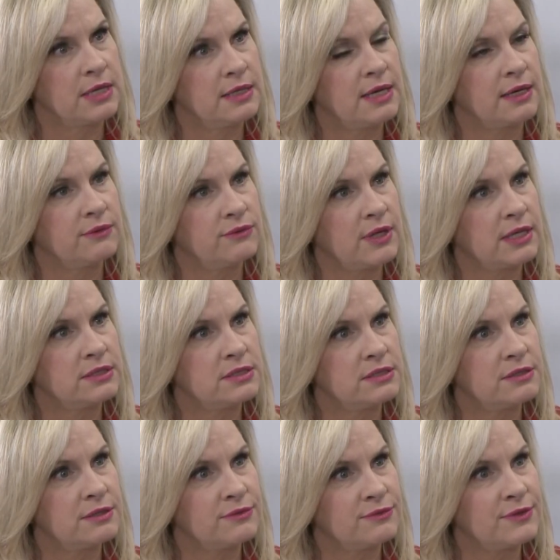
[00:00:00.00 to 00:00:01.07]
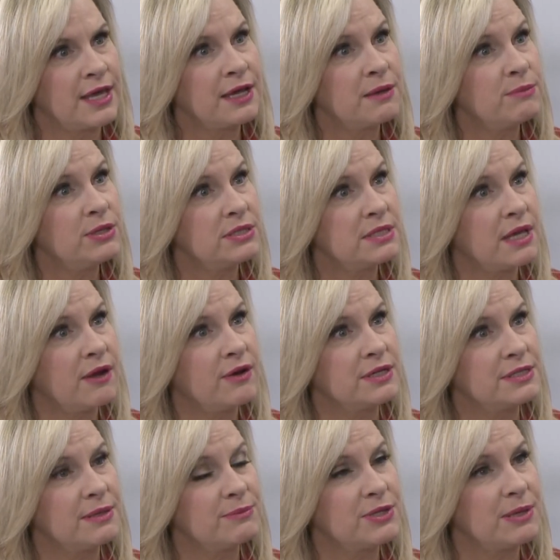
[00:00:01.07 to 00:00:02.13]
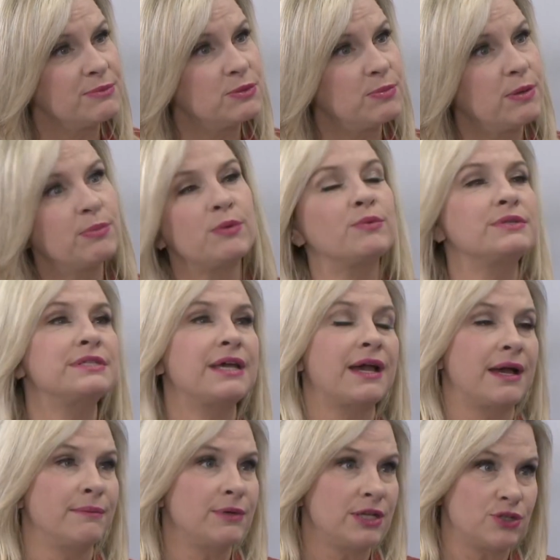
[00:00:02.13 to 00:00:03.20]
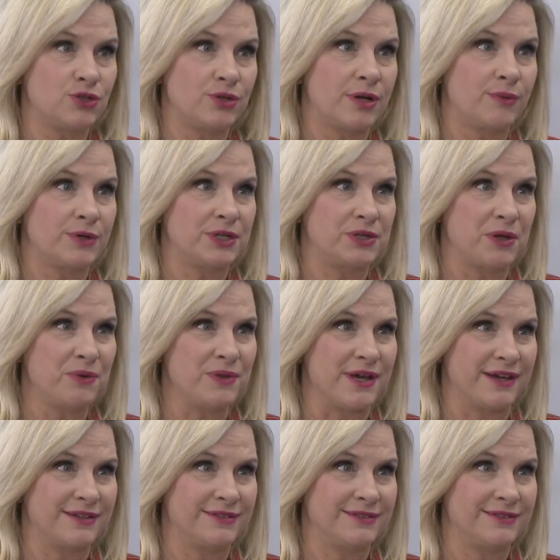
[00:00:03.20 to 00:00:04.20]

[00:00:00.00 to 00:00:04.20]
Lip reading: Yeah, that can be scary. Sometimes people would say, I'm not sure I want to know that.